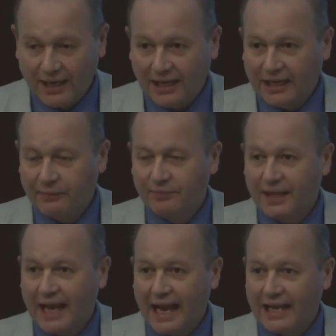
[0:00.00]
Um,
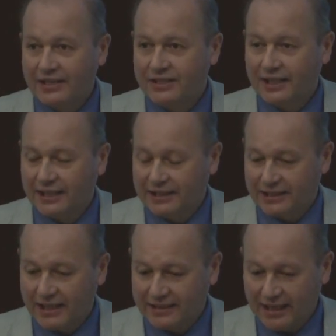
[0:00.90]
and uh,
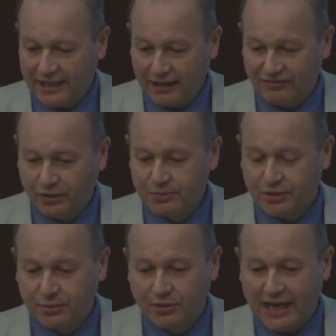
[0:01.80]
a, a, film
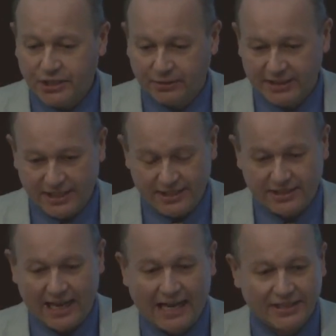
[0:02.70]
school graduate, he
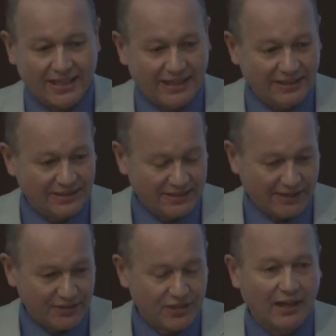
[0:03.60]
sat in
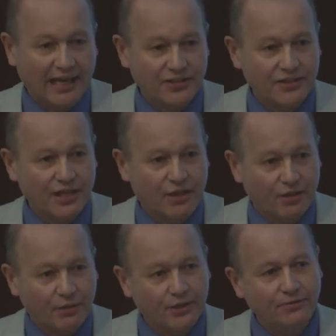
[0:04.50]
David's classes and
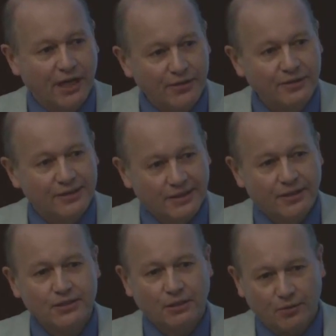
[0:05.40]
thought, you know,
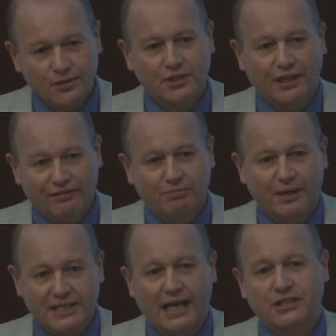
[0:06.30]
this law stuff
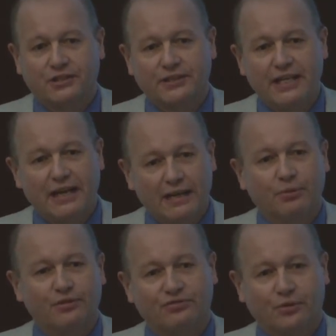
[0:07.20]
might actually
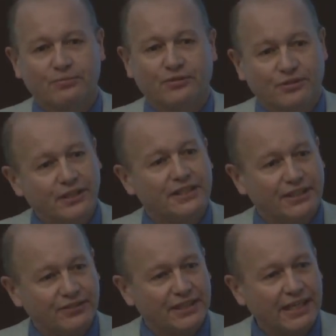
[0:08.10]
enable forms of
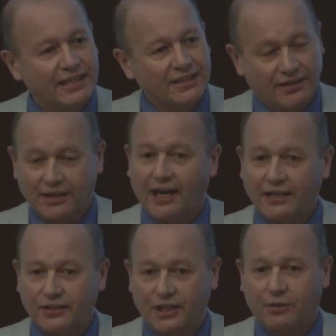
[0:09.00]
creativity that I
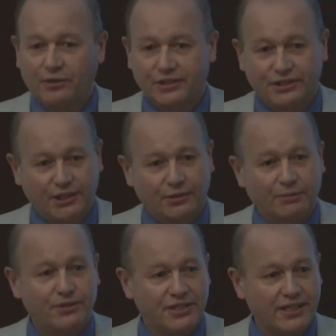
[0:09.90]
could go on to do, and
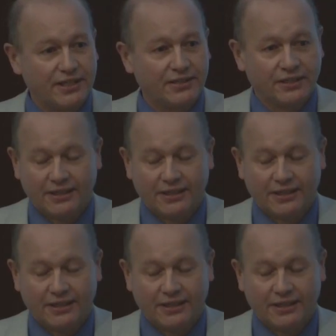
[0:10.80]
proceeded